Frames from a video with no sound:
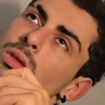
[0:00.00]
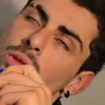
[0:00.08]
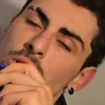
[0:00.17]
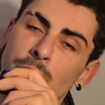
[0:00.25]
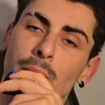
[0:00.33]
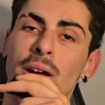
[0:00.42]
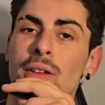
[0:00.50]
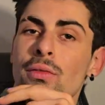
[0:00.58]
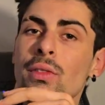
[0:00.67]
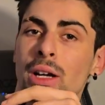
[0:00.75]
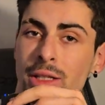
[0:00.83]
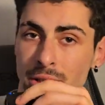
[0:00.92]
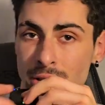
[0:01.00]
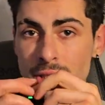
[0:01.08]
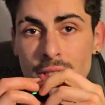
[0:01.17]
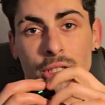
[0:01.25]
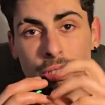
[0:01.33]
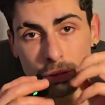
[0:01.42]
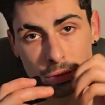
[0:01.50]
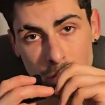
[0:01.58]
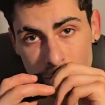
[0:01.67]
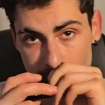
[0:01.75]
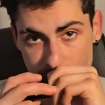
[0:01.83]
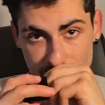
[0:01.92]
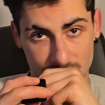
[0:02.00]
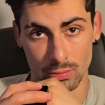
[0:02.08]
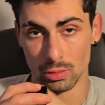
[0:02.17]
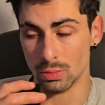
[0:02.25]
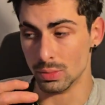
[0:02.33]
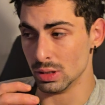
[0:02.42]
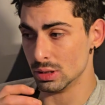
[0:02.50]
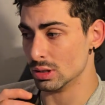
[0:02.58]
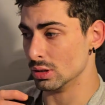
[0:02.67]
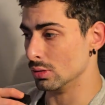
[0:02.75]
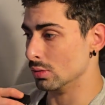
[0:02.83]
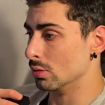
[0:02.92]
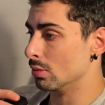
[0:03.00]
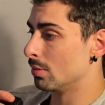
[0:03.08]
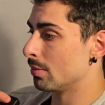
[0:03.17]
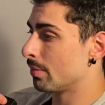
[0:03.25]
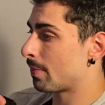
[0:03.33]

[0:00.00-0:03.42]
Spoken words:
So my advice to you would be to